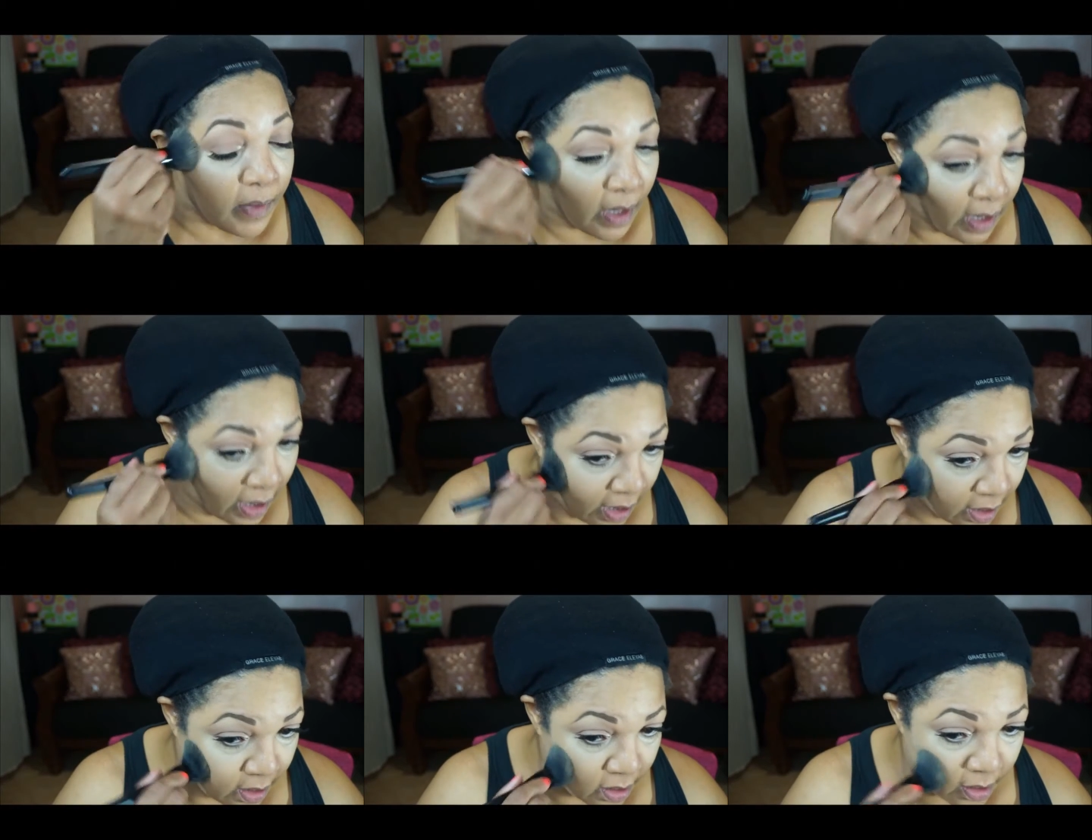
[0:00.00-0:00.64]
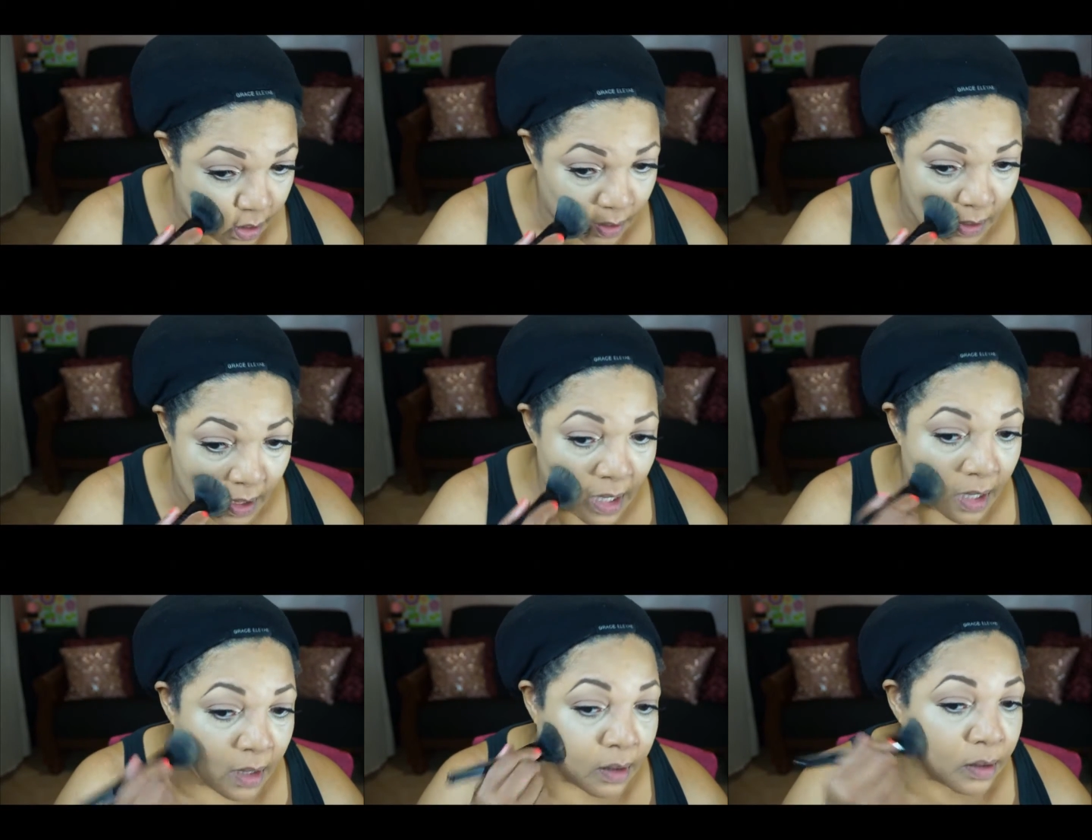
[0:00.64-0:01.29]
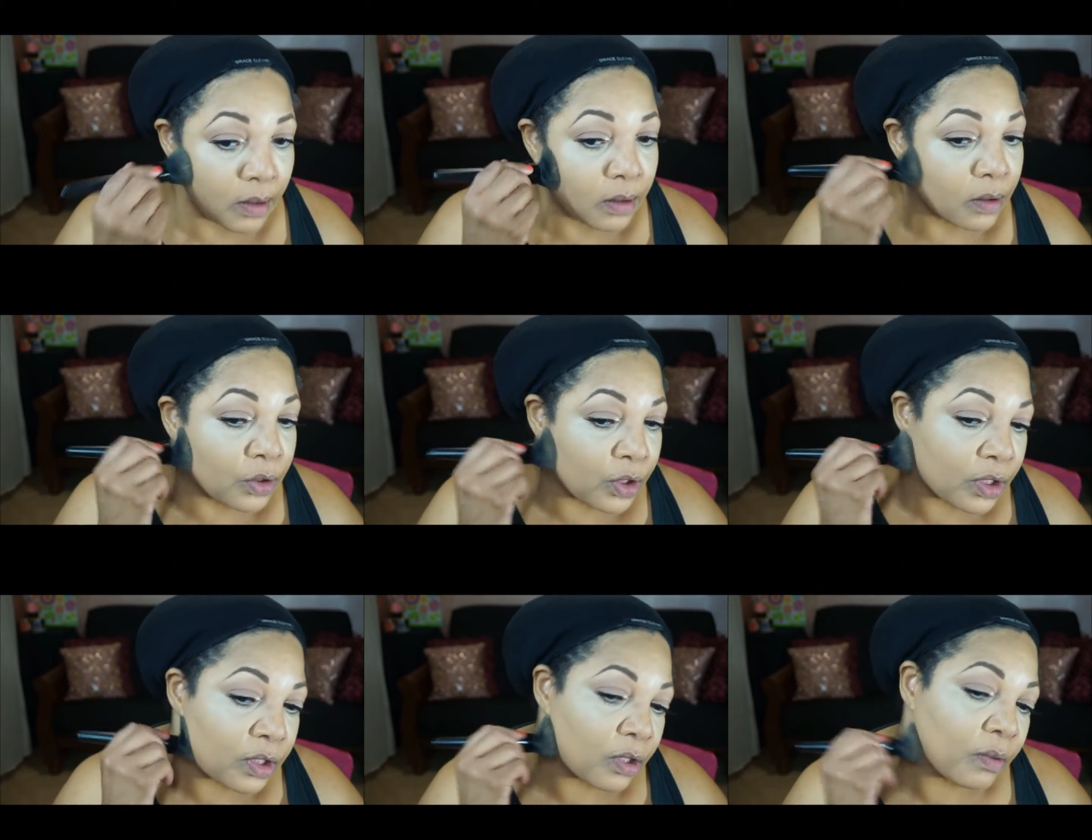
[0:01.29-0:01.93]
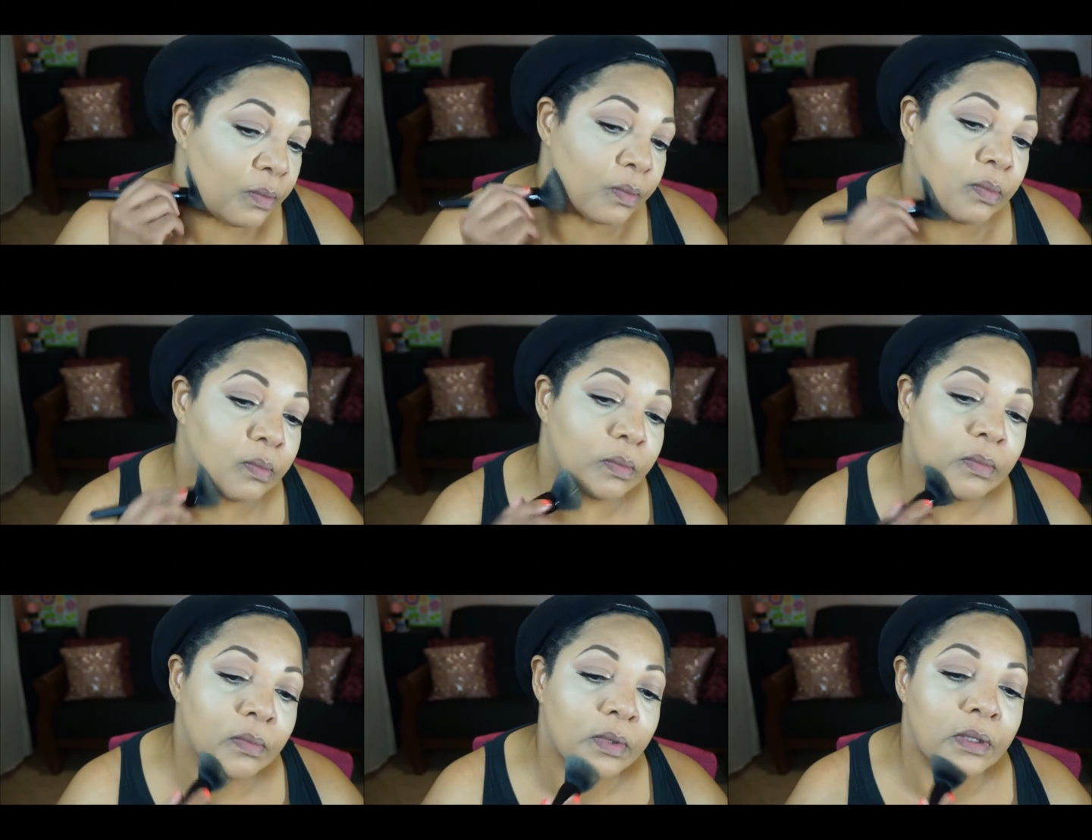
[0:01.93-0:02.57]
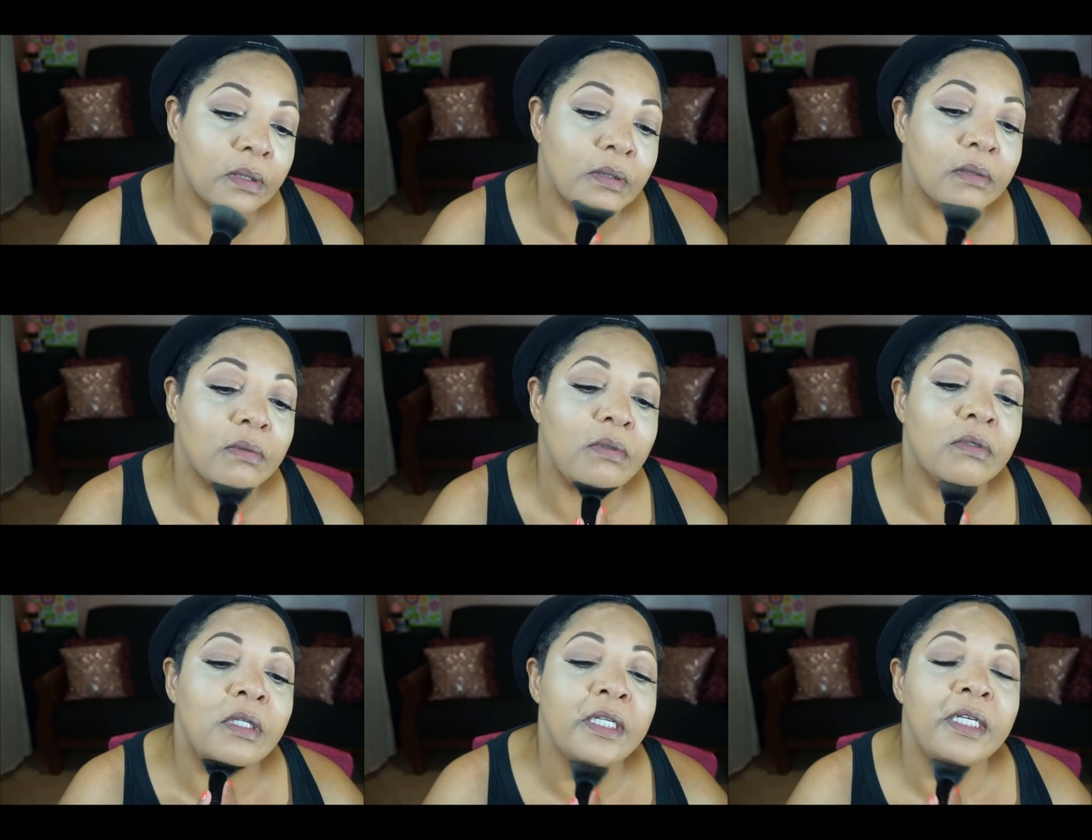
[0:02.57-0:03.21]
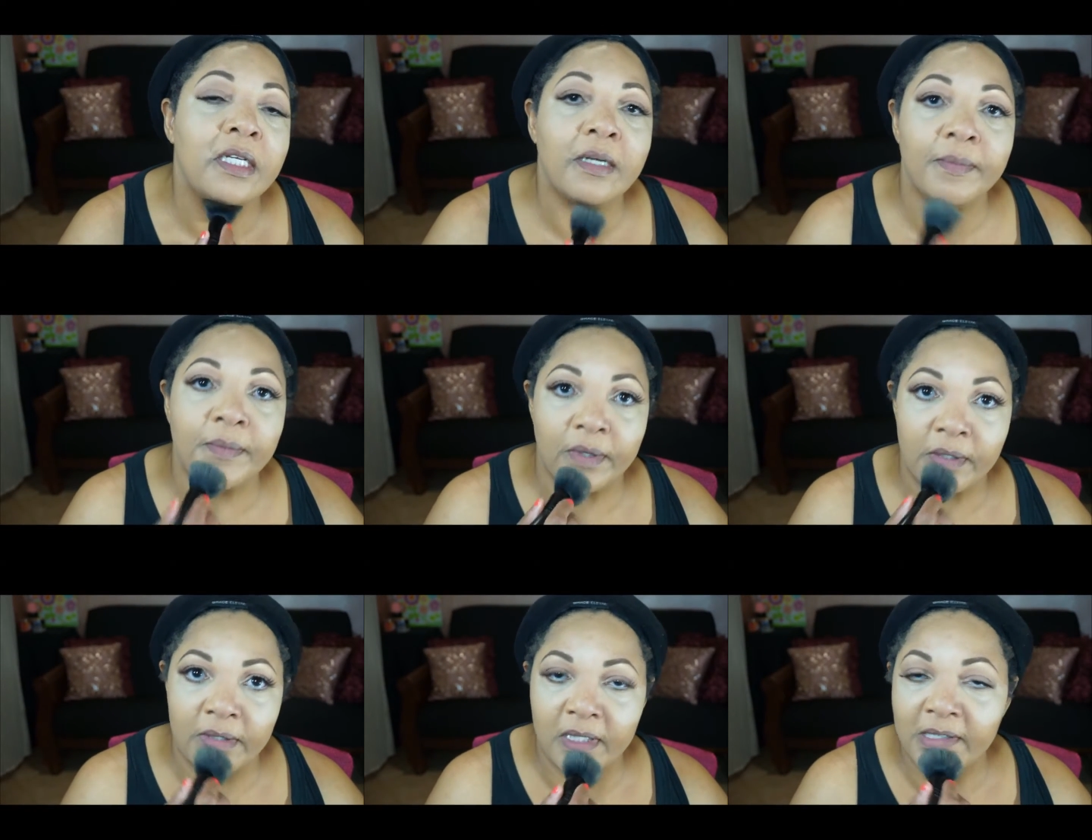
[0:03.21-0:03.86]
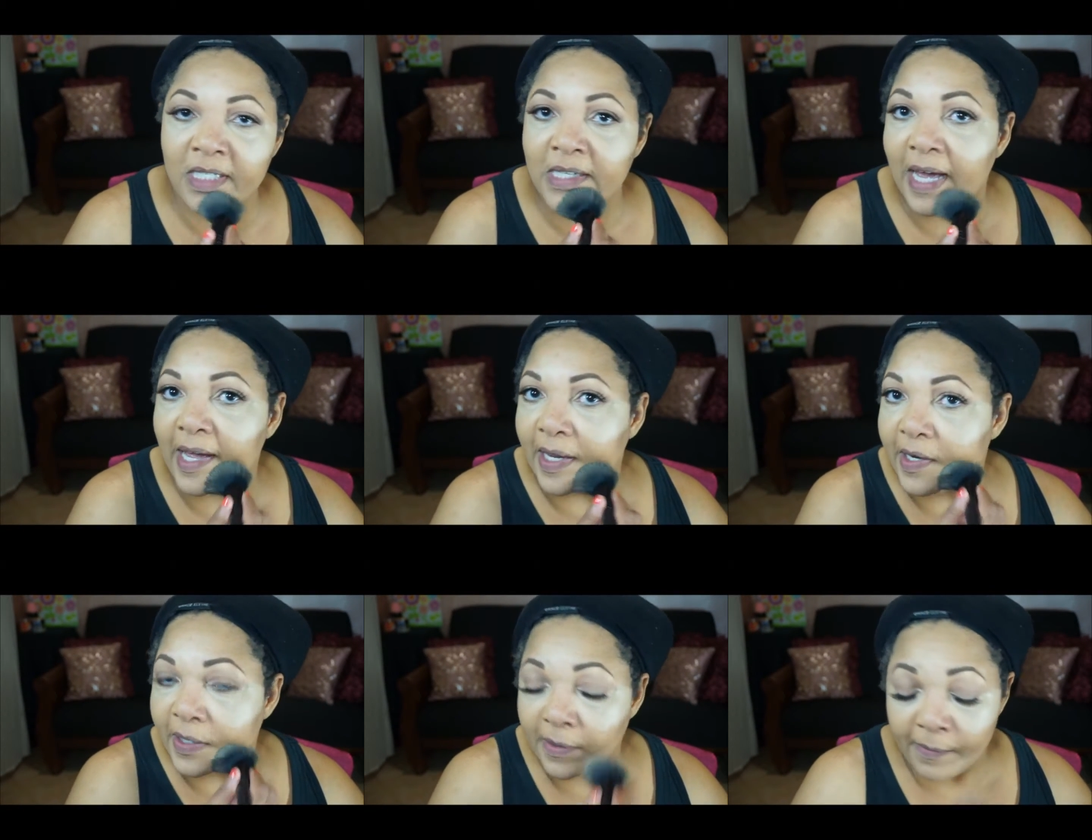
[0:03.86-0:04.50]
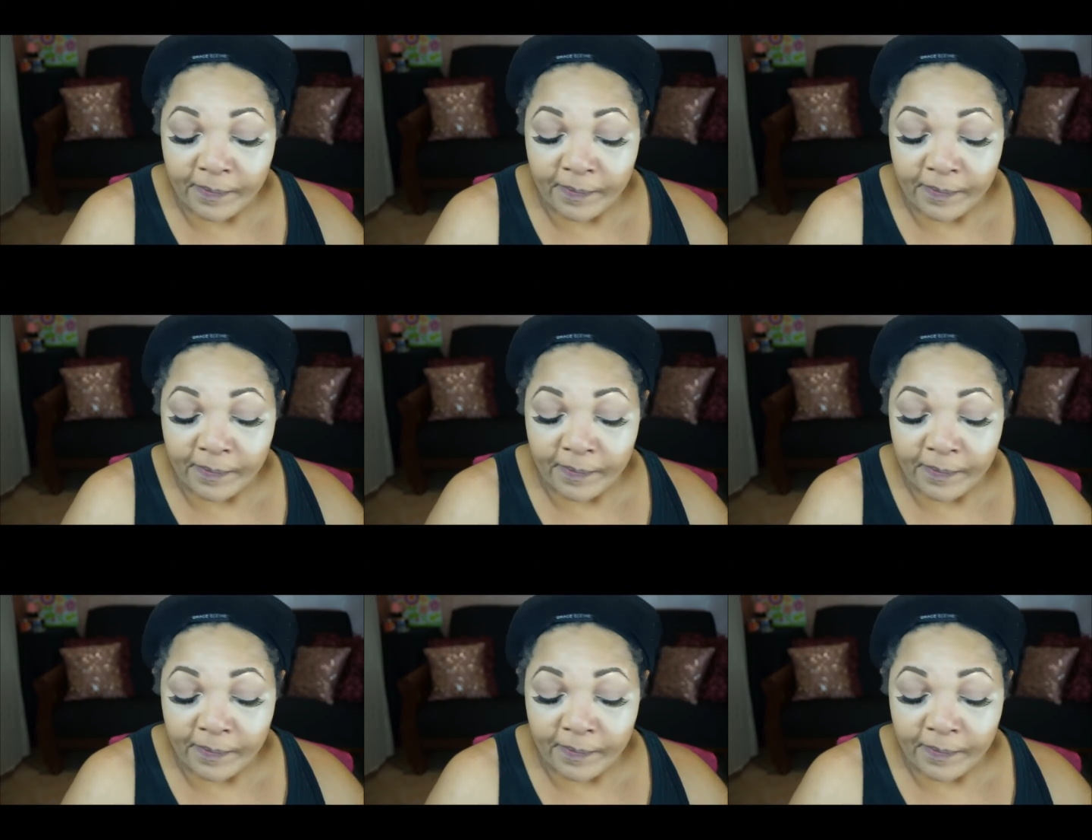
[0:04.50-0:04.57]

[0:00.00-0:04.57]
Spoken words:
and just to clean up the side.